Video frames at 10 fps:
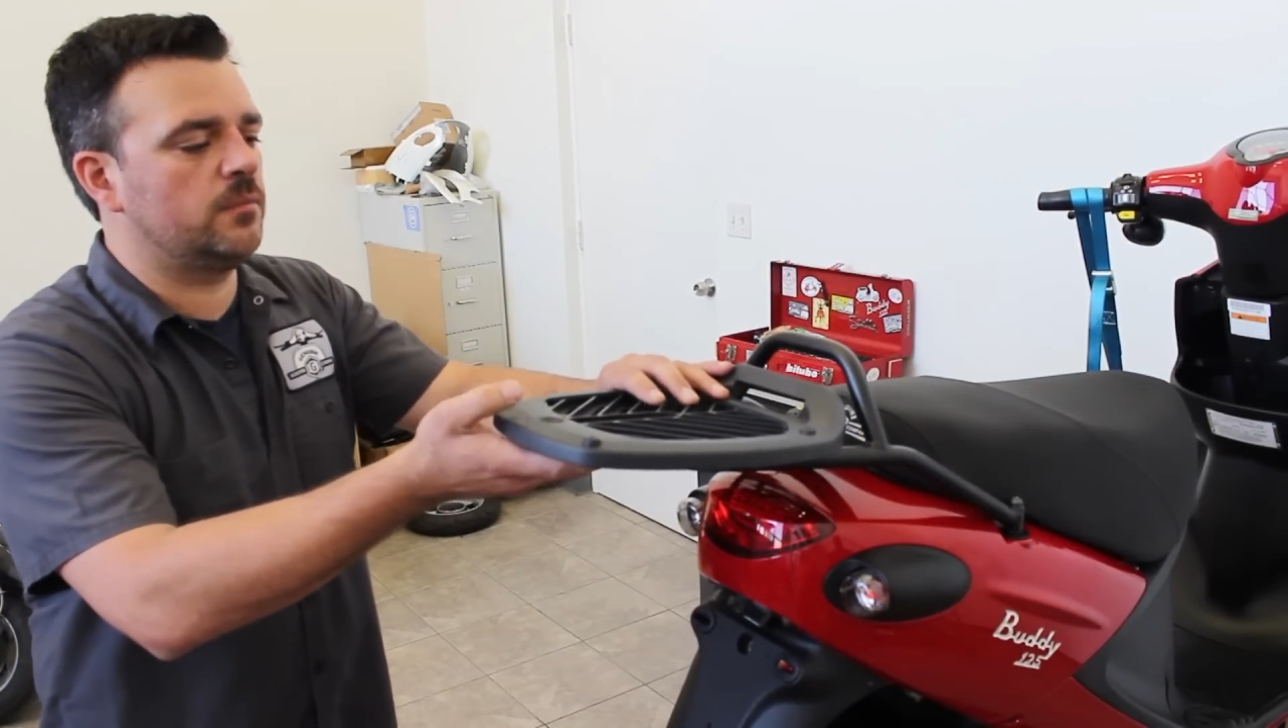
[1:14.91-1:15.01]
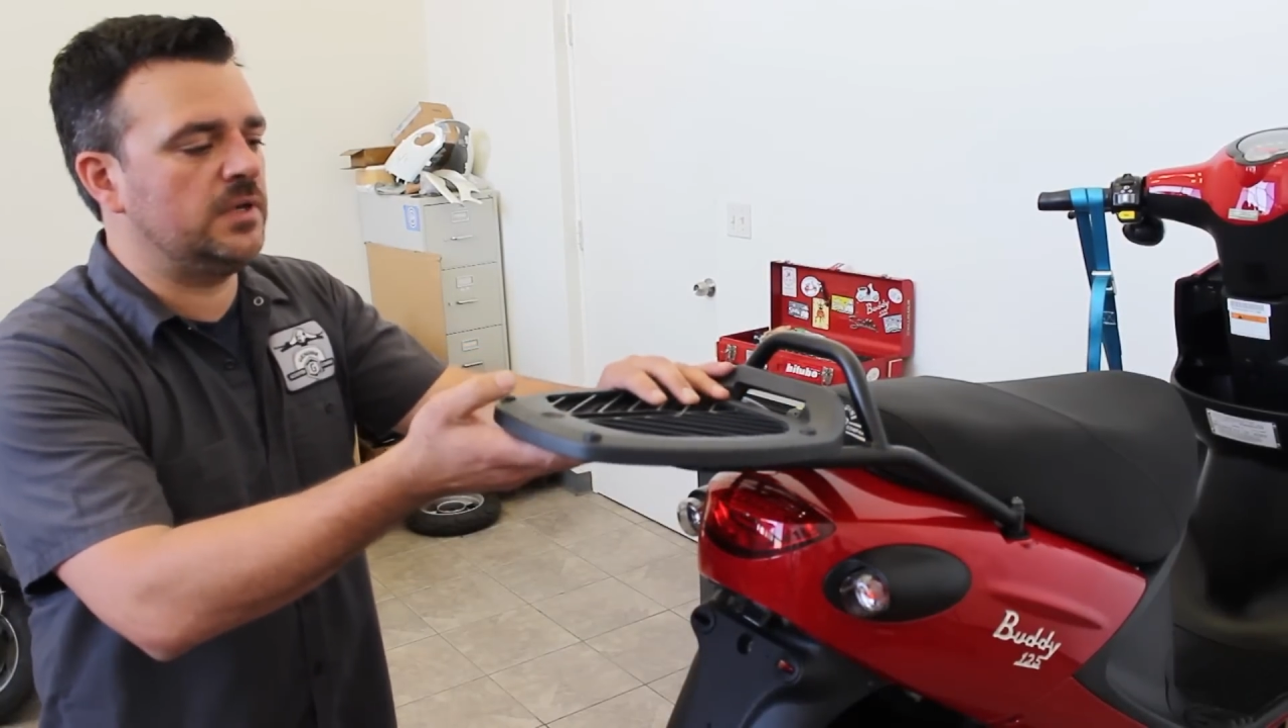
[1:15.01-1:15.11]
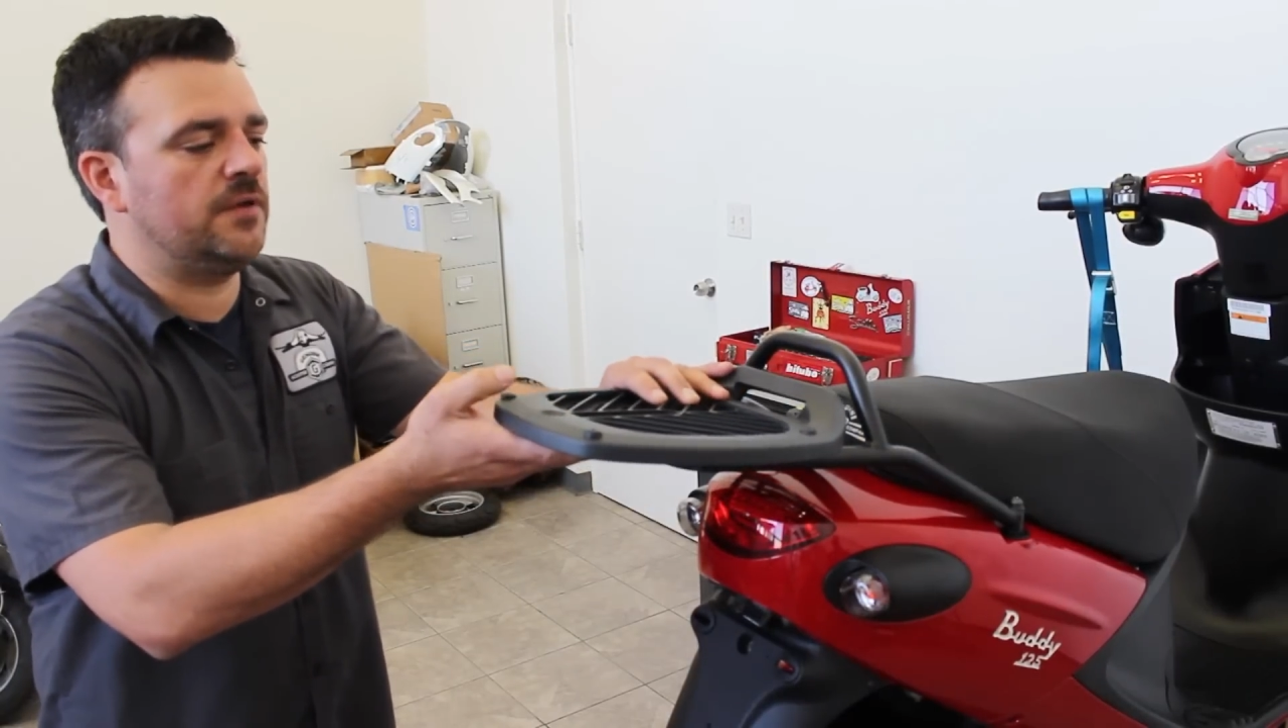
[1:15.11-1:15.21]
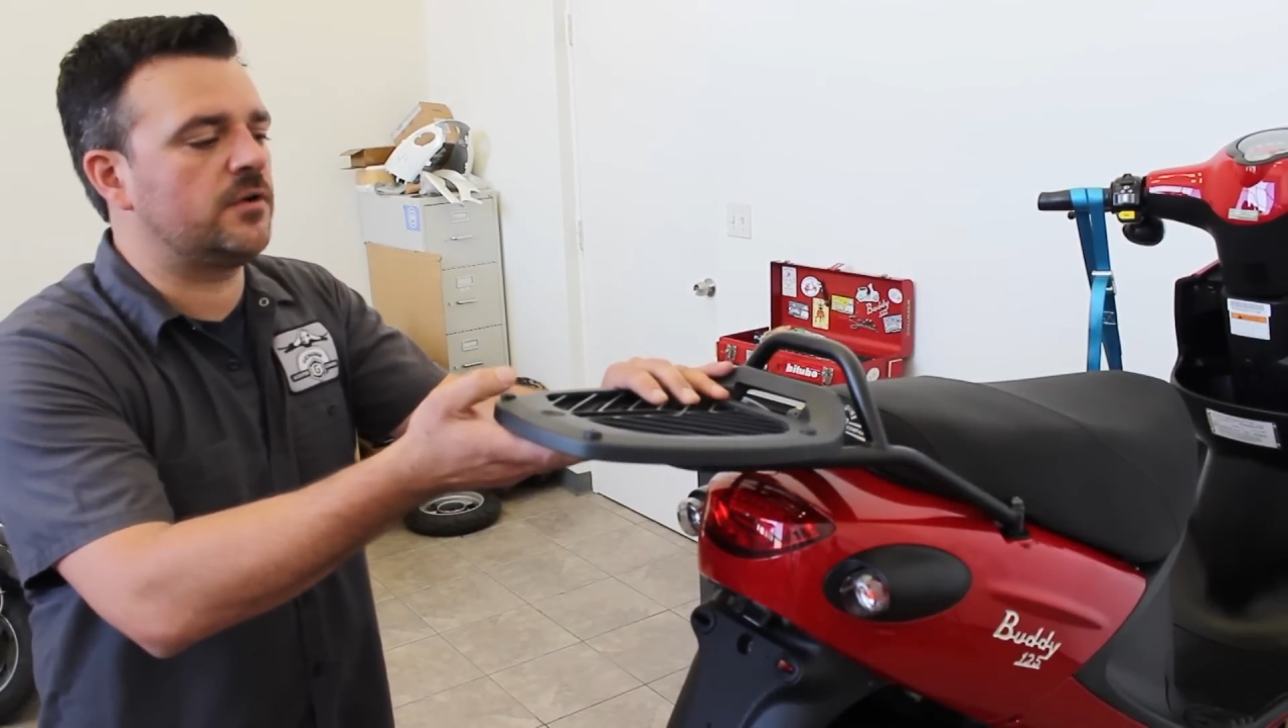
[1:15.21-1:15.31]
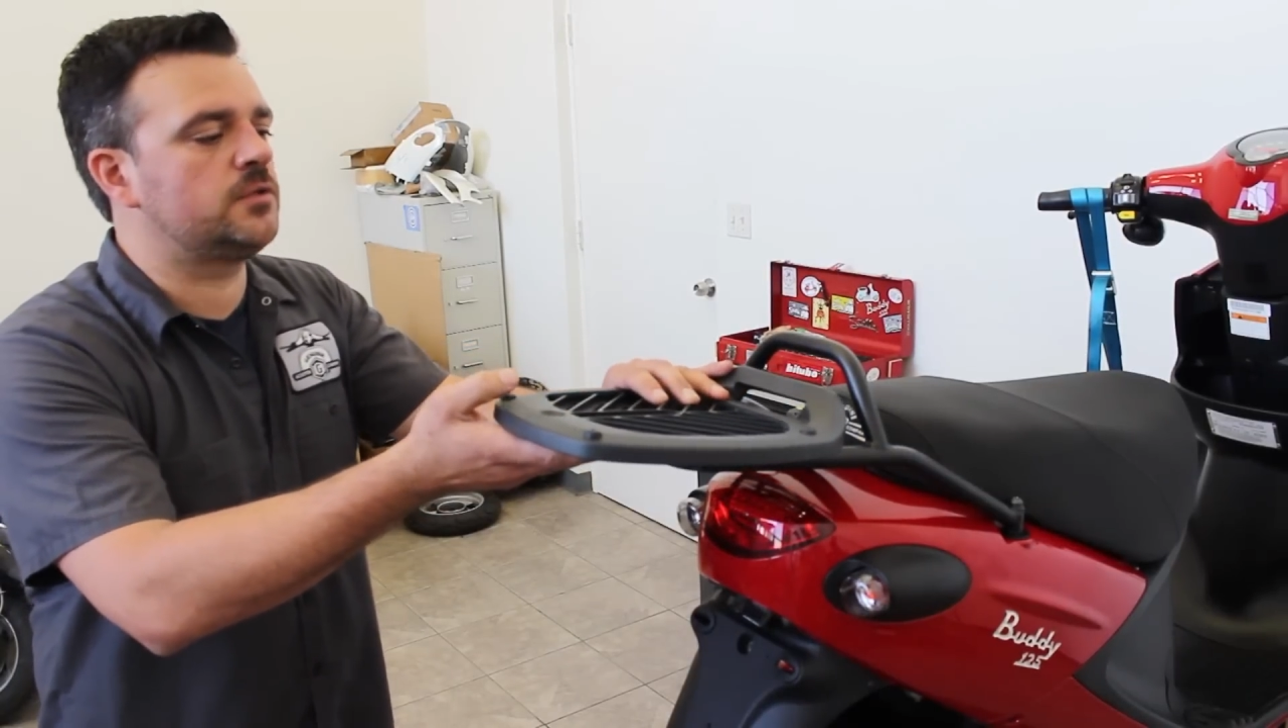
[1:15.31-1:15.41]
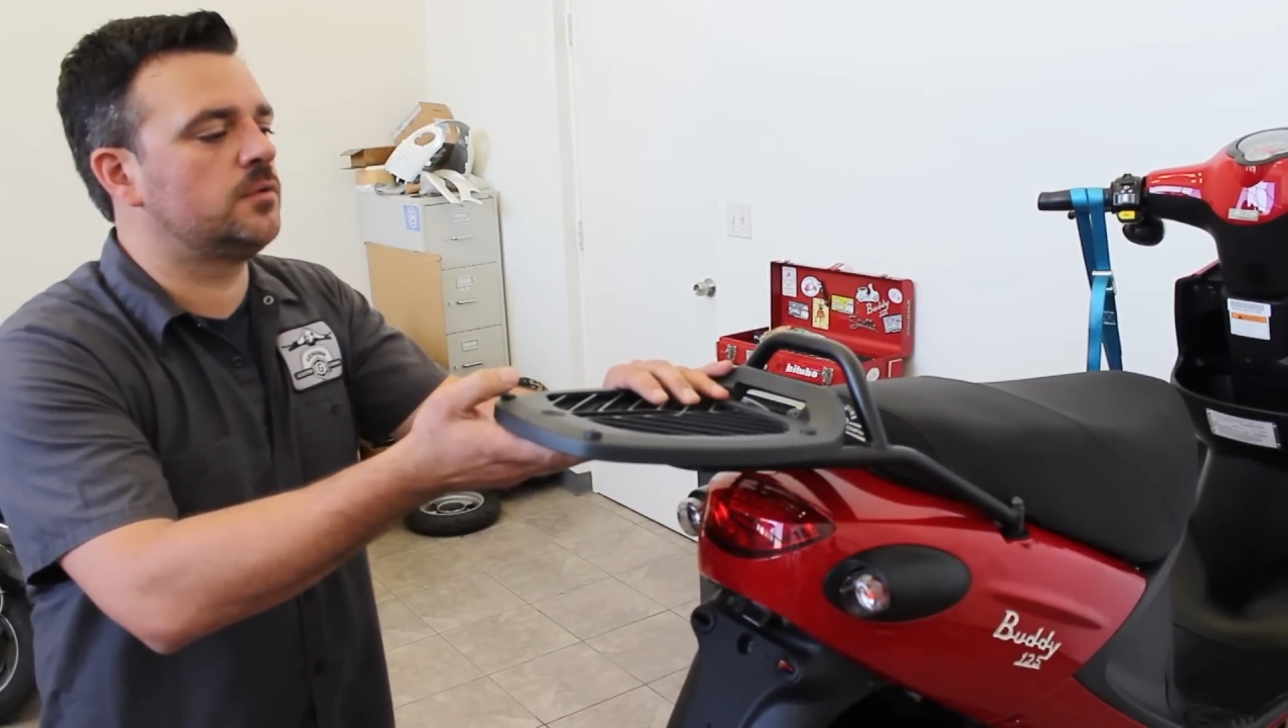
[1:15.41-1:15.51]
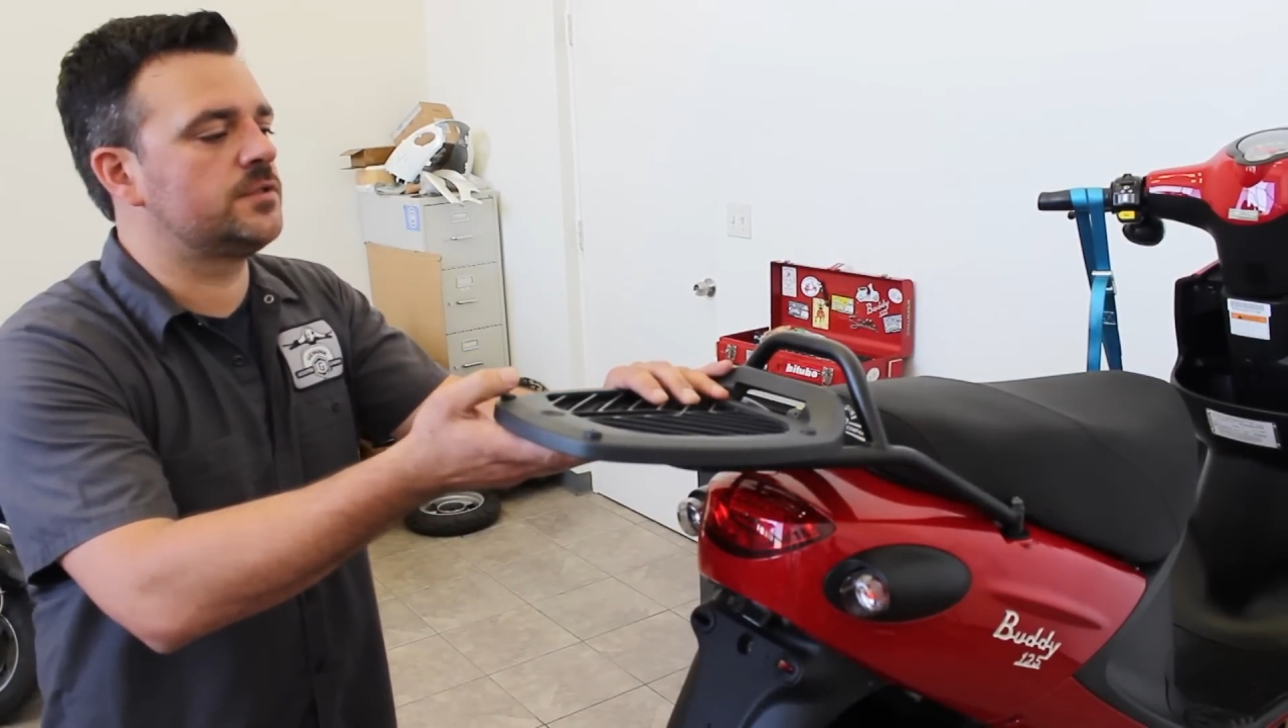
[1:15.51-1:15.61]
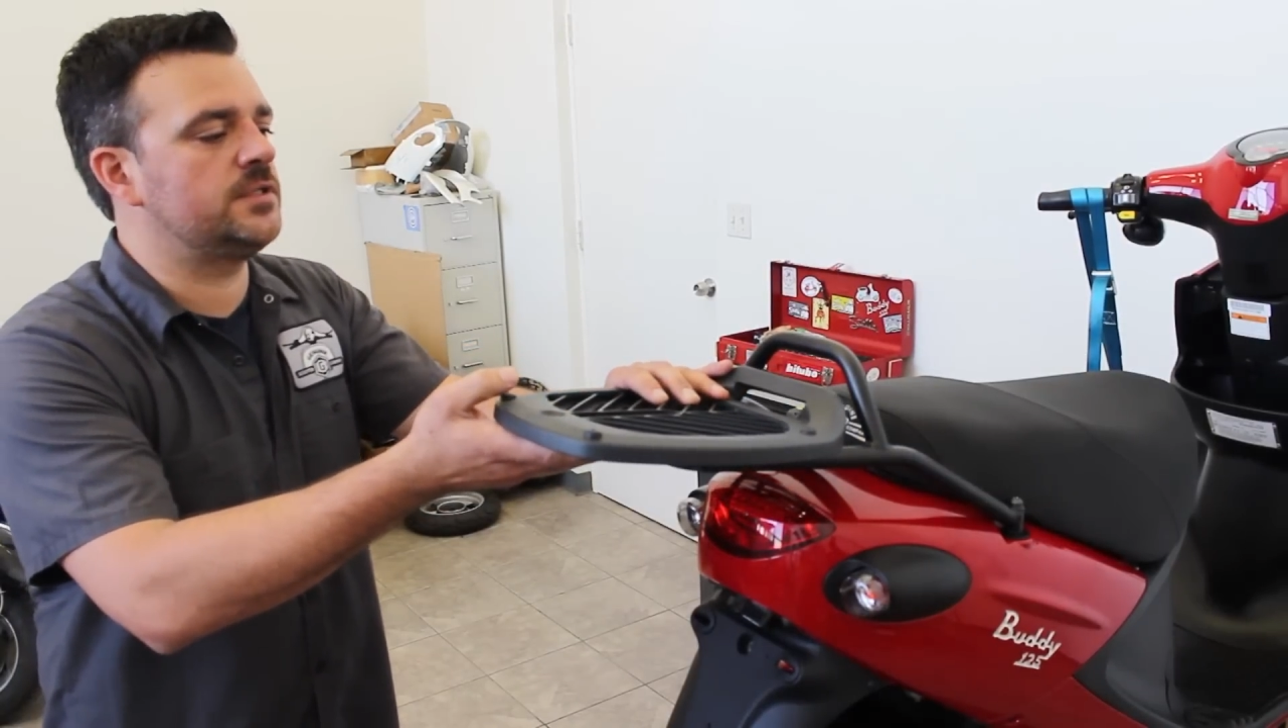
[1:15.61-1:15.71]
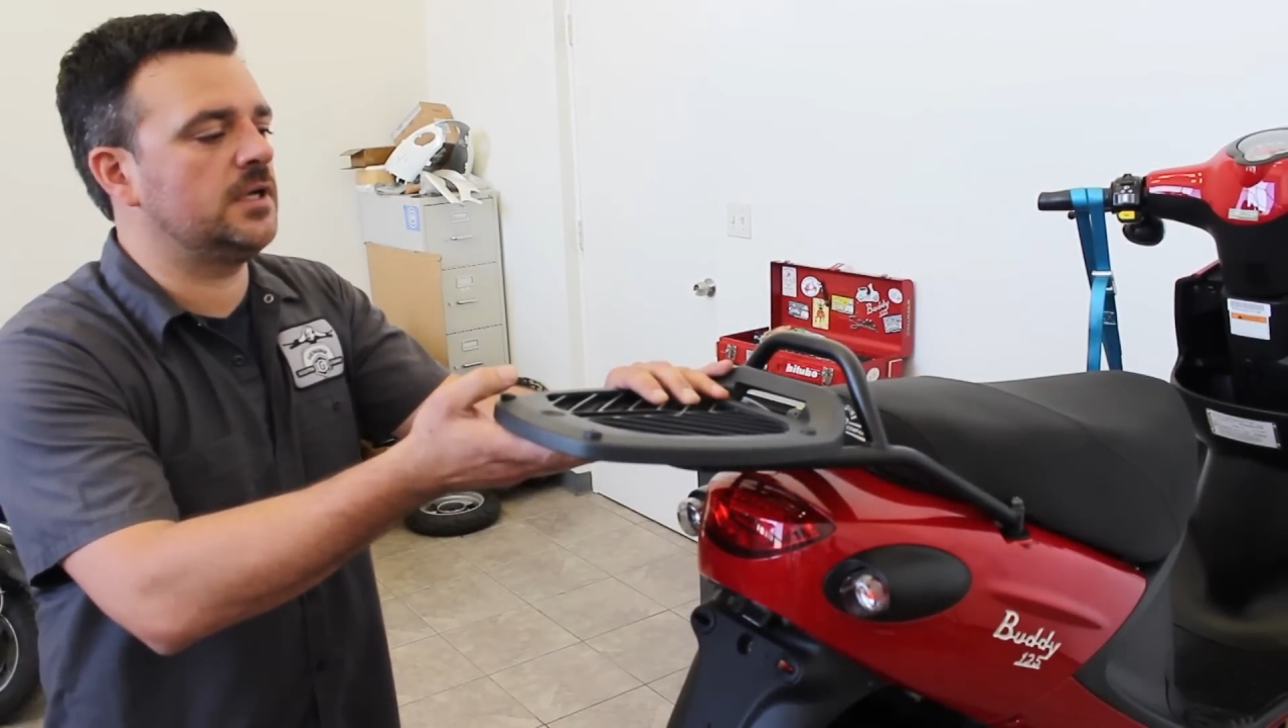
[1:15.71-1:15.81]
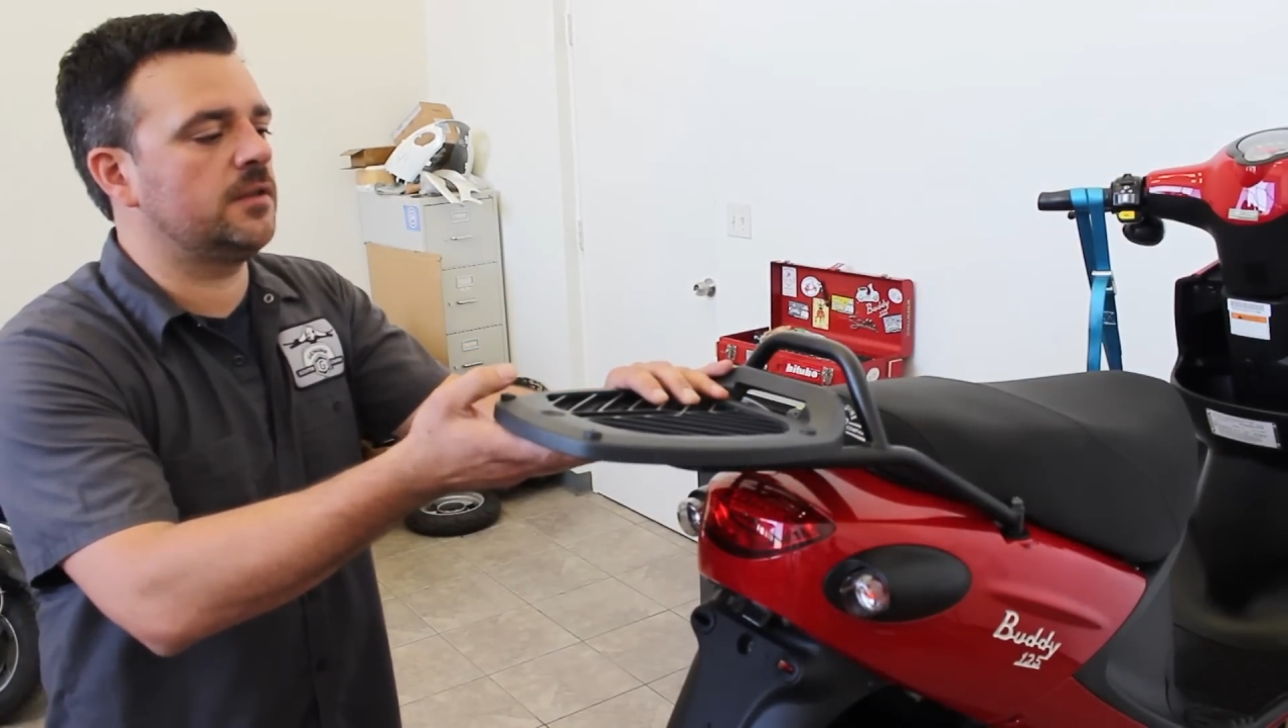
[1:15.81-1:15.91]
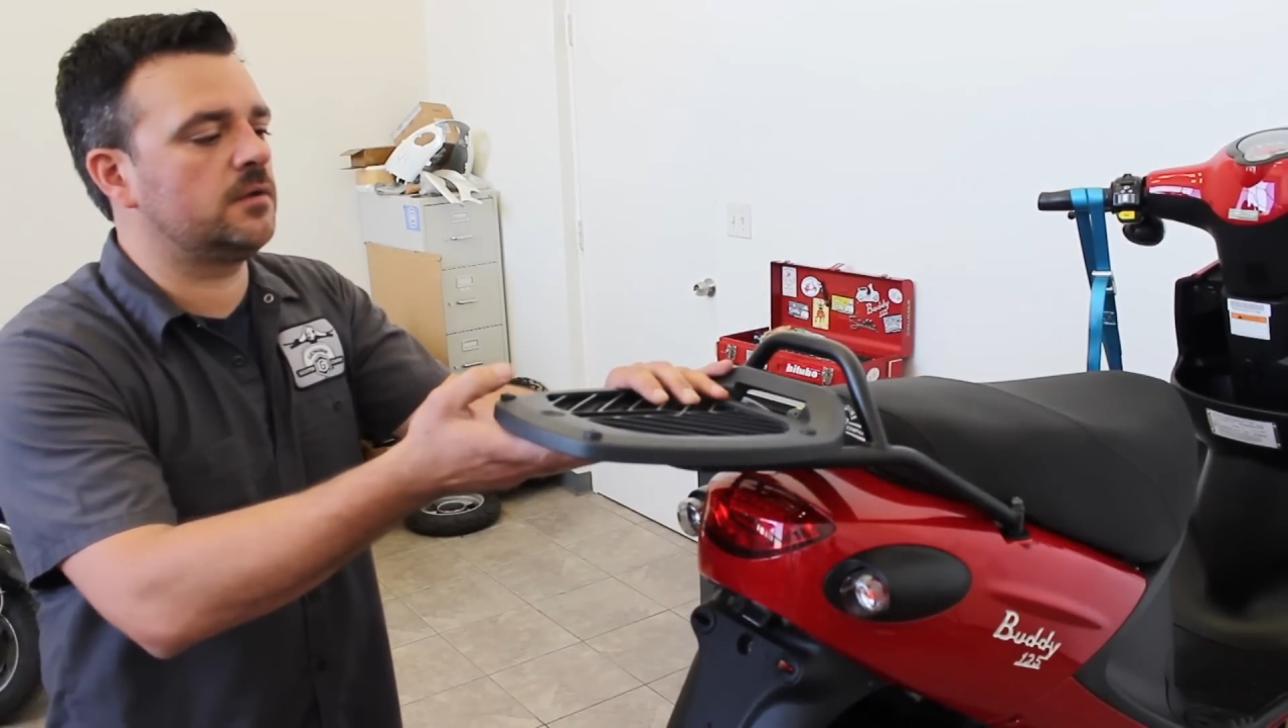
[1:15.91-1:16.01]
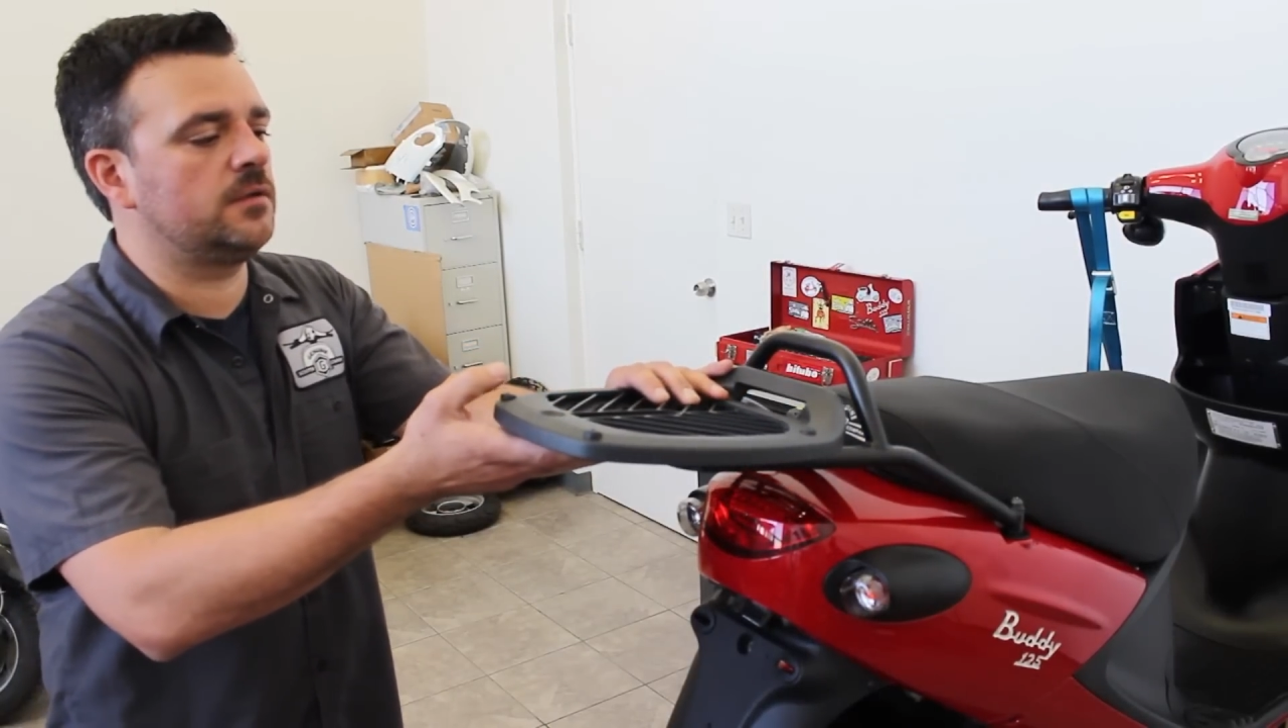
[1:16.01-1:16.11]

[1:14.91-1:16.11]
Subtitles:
we have our tools together,